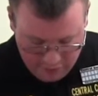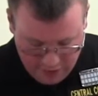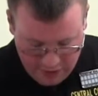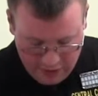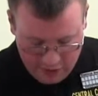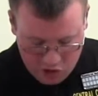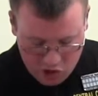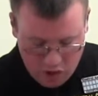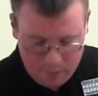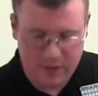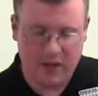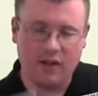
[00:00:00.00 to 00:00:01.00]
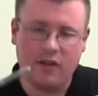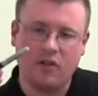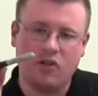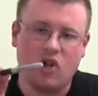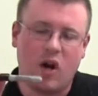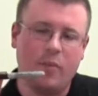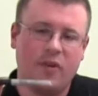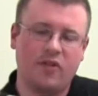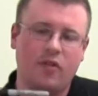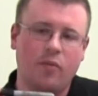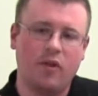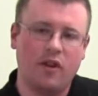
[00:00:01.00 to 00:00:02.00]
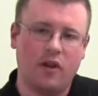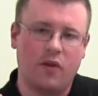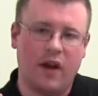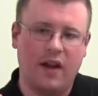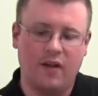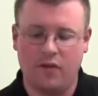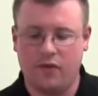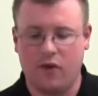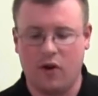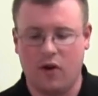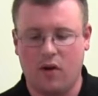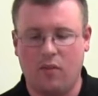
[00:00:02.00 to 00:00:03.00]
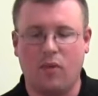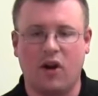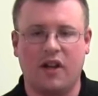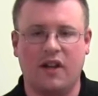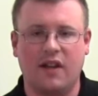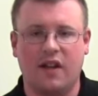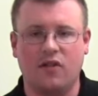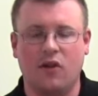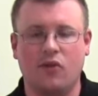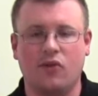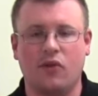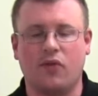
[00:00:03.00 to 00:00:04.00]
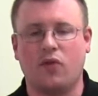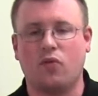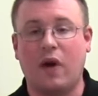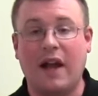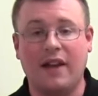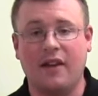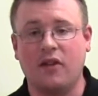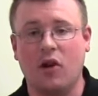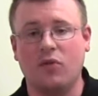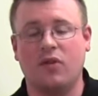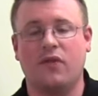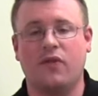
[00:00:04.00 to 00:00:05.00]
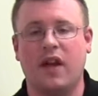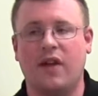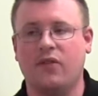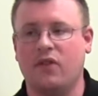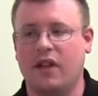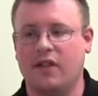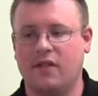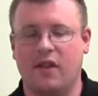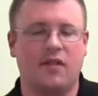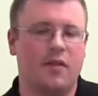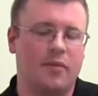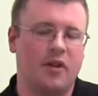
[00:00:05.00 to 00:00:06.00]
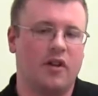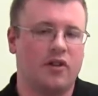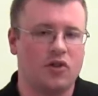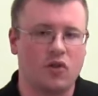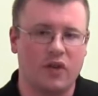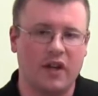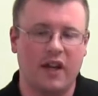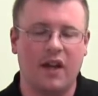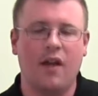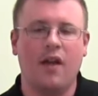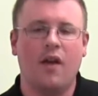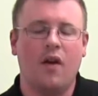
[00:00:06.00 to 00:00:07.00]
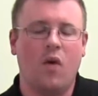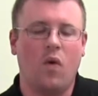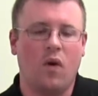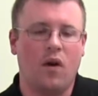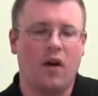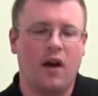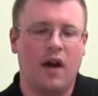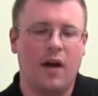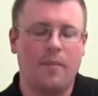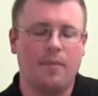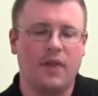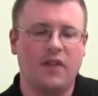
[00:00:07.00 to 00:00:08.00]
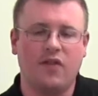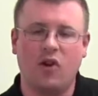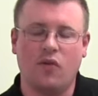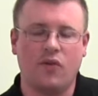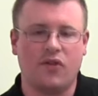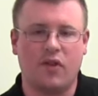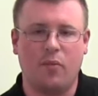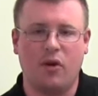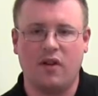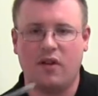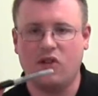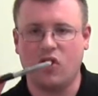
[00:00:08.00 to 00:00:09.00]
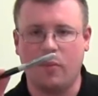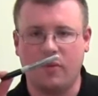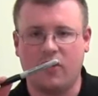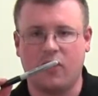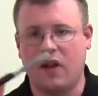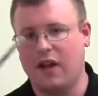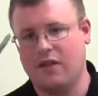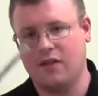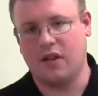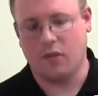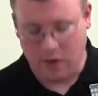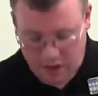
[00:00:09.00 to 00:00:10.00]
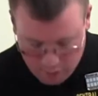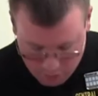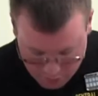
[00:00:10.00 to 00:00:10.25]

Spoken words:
I've got a Sharpie. Sharpies are really great for marking down notes or for writing notes. If you have to, like, say something on a tree or leave a note for someone, Sharpies are great because they can write